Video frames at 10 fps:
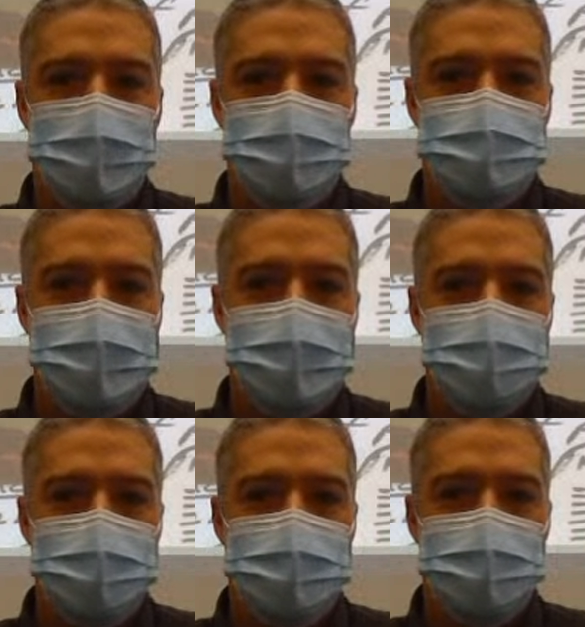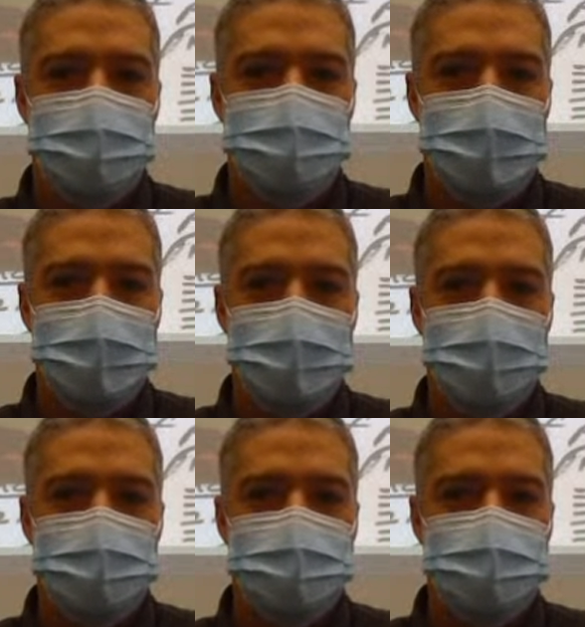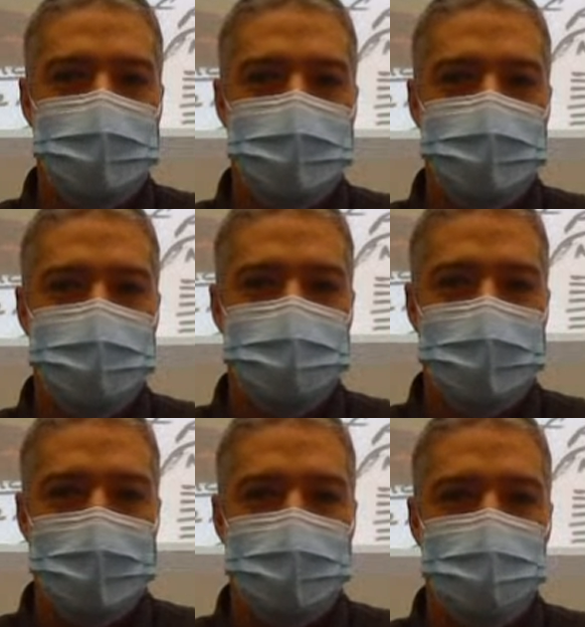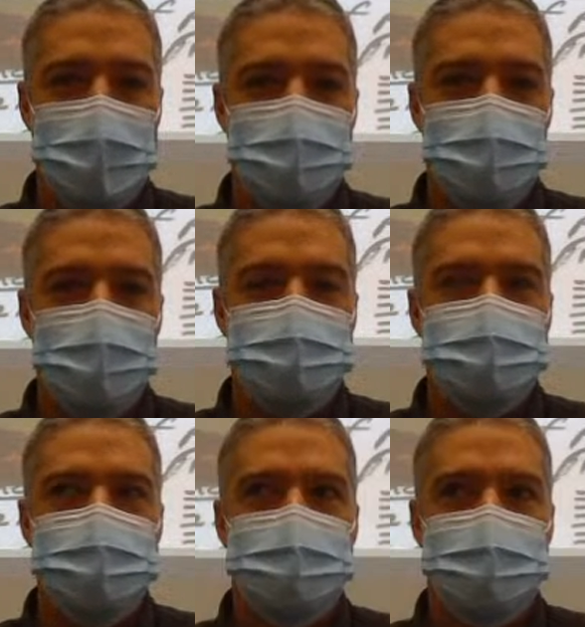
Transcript: Here's A, here's B, here's C in this stack of papers.